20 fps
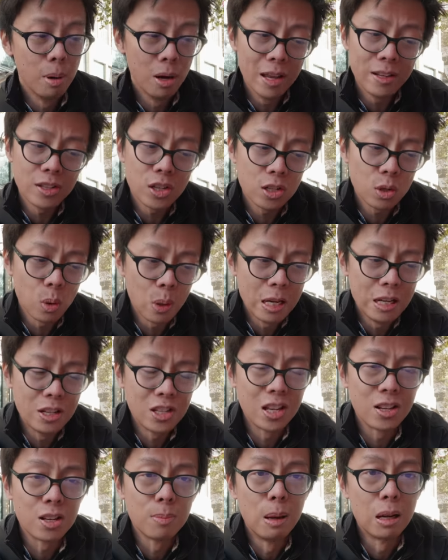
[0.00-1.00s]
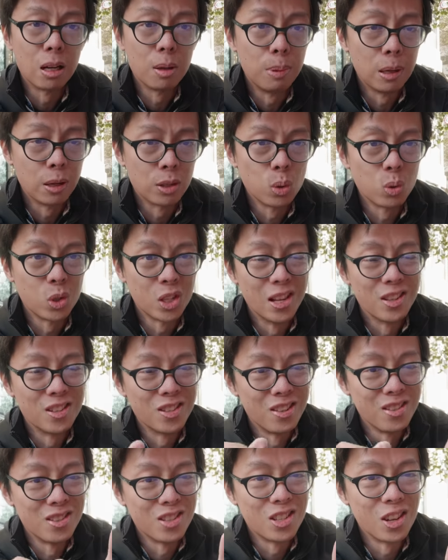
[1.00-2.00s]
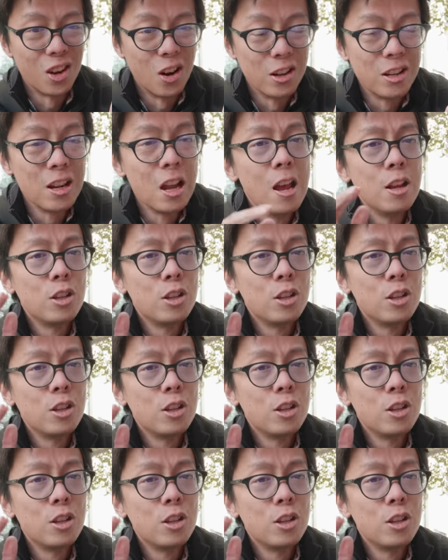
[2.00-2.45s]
but it's a 26 megapixel sensor inside,